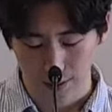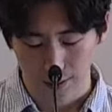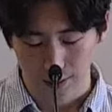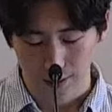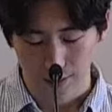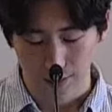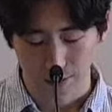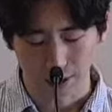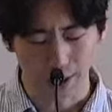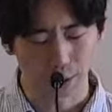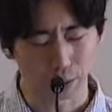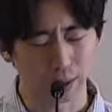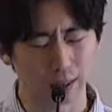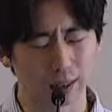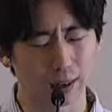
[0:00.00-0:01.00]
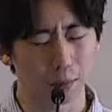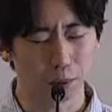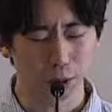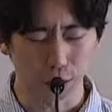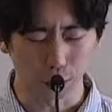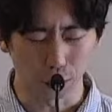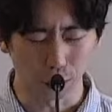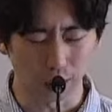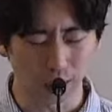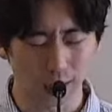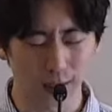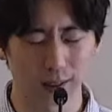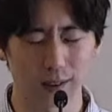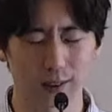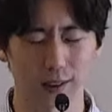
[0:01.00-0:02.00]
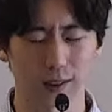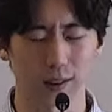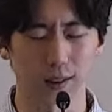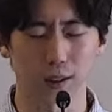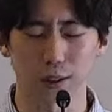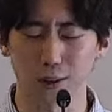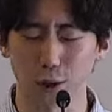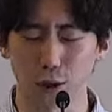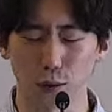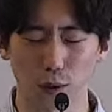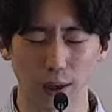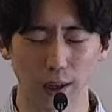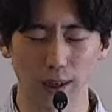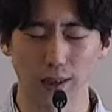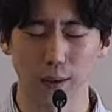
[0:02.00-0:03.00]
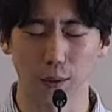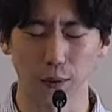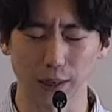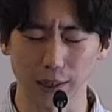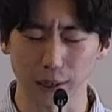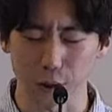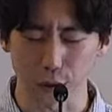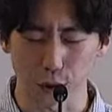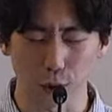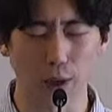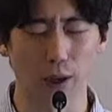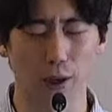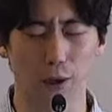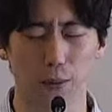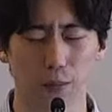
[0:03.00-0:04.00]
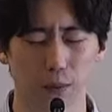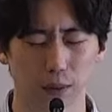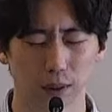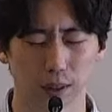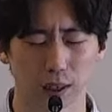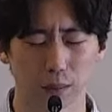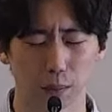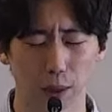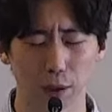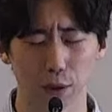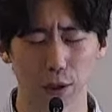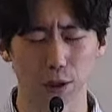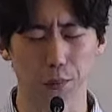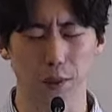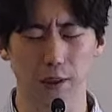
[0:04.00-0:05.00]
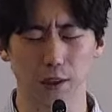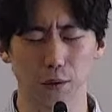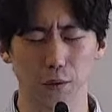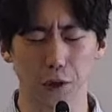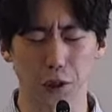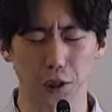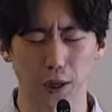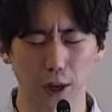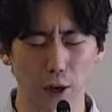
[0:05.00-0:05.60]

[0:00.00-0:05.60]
Father, we come to your word and it's your word. We need your help. By your Spirit, would you help